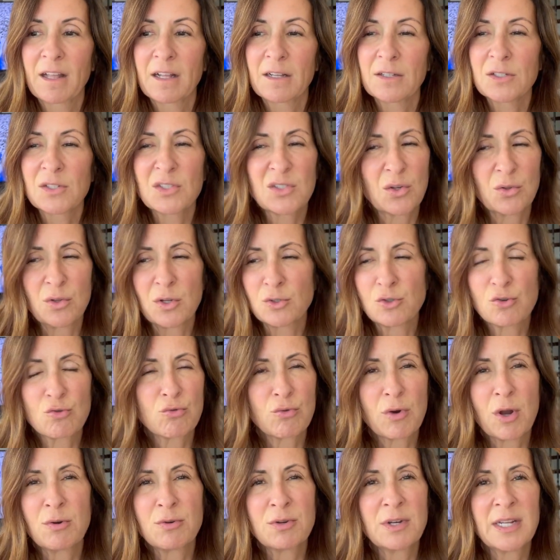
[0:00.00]
So those
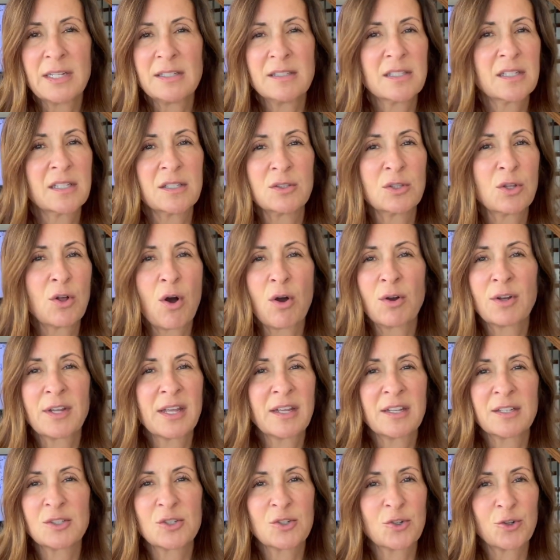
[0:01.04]
groanings and
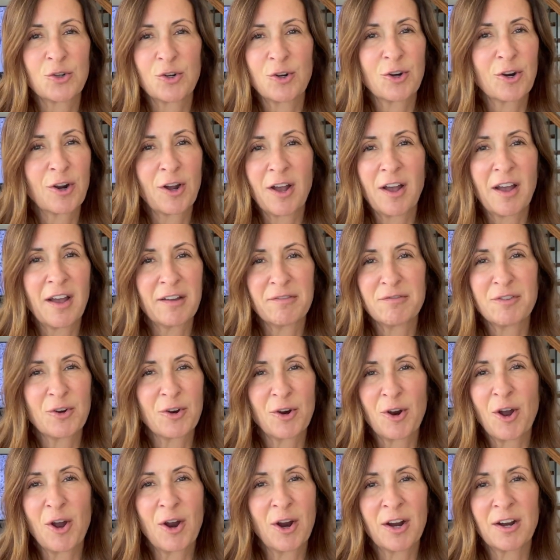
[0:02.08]
longings your, of your
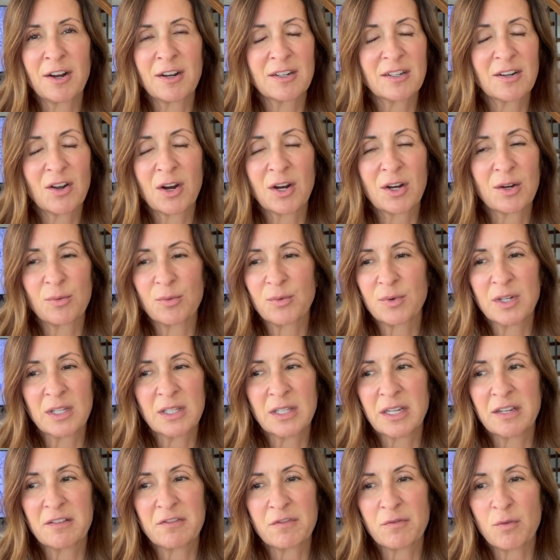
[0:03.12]
heart aren't
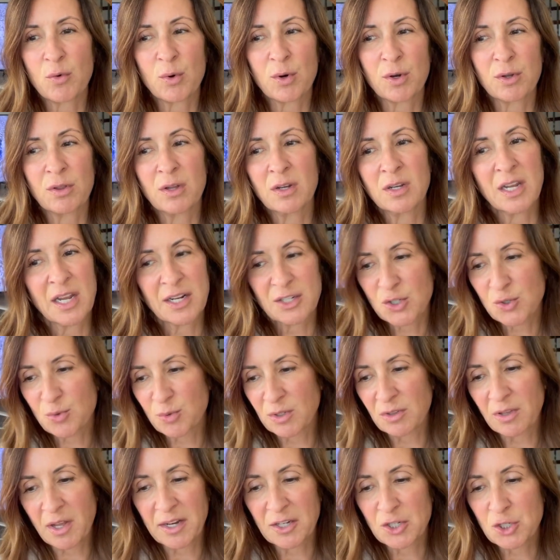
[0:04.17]
really for the next
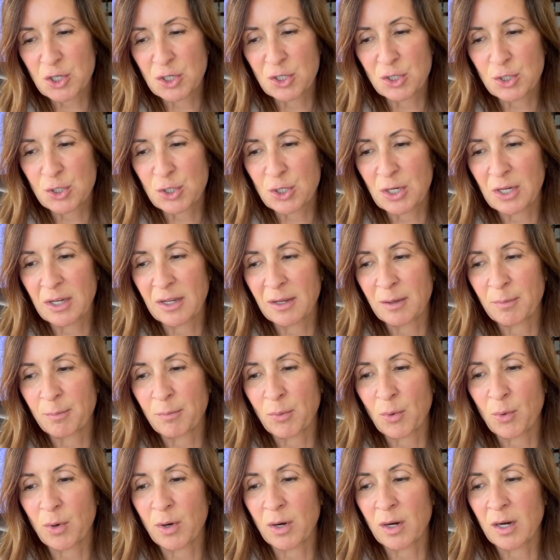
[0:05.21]
relationship
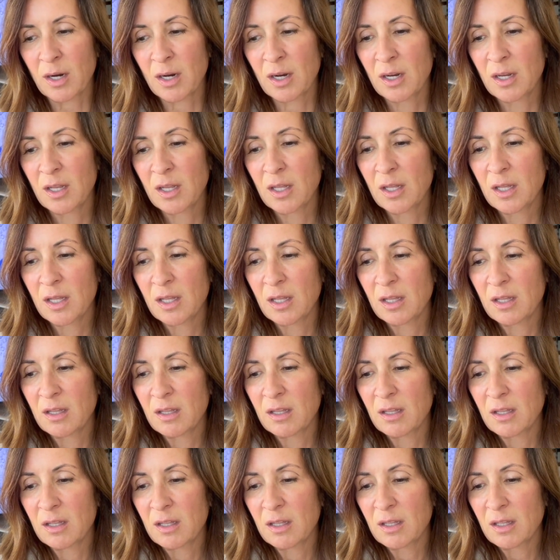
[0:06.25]
or
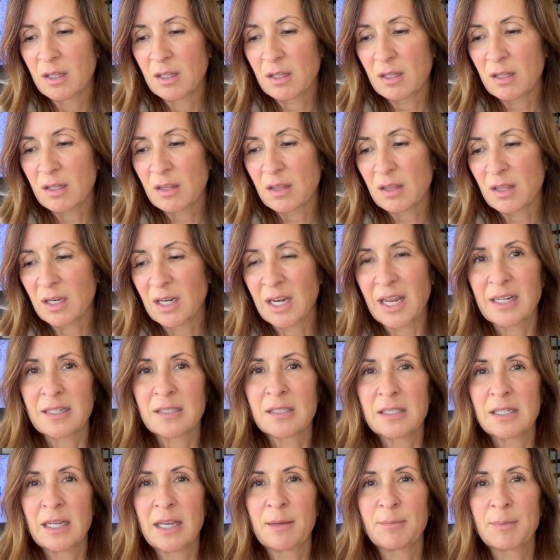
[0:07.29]
the
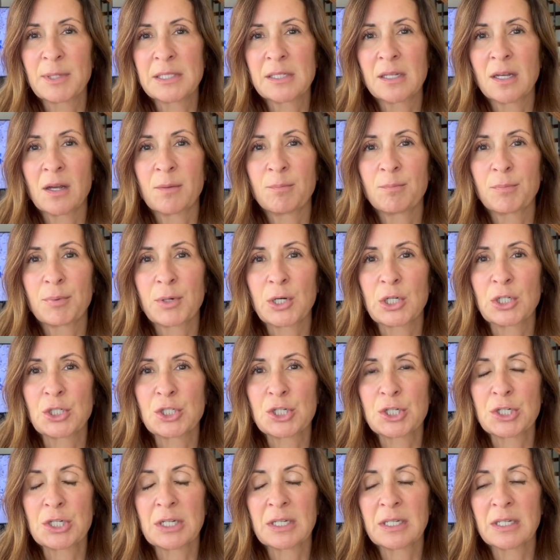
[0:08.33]
next Amazon
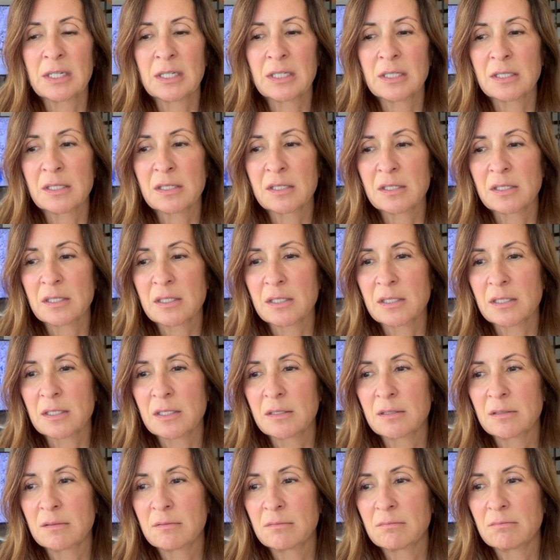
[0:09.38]
purchase
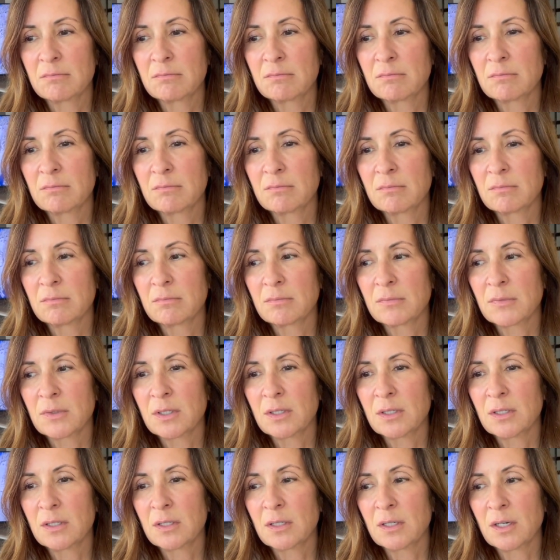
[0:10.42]

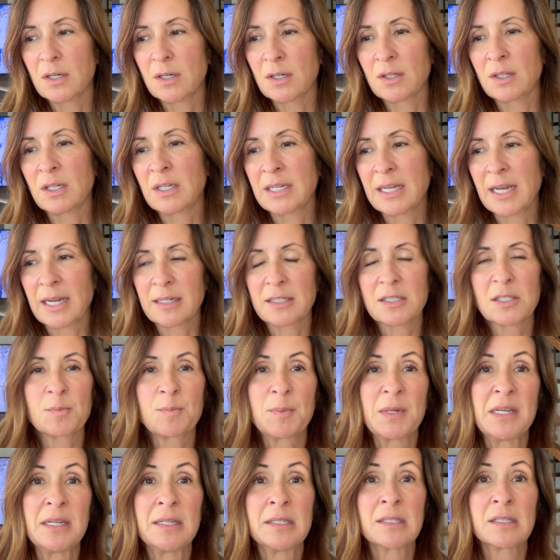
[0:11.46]
or the next
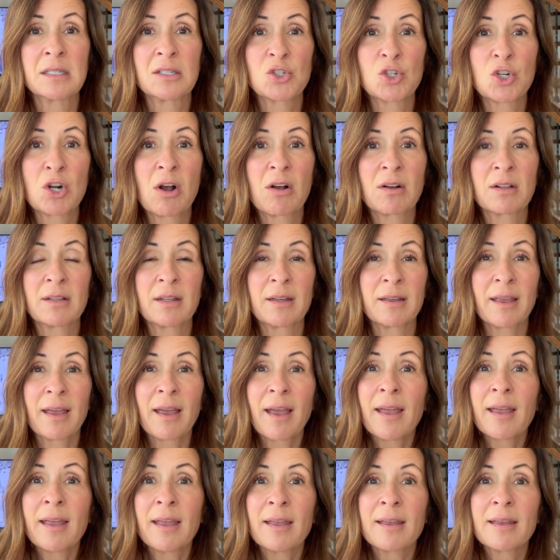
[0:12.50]
piece of chocolate
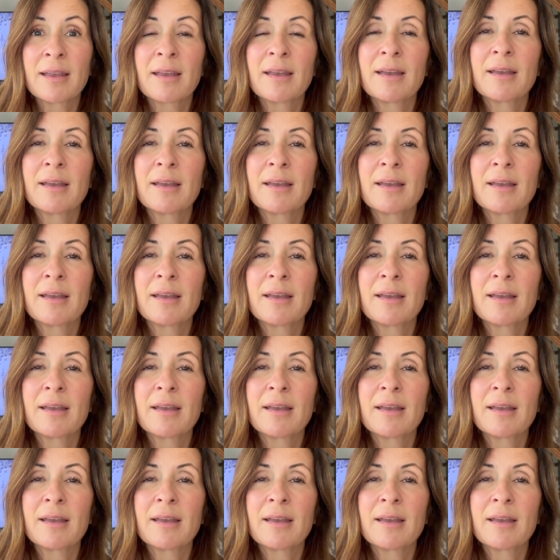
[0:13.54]
cake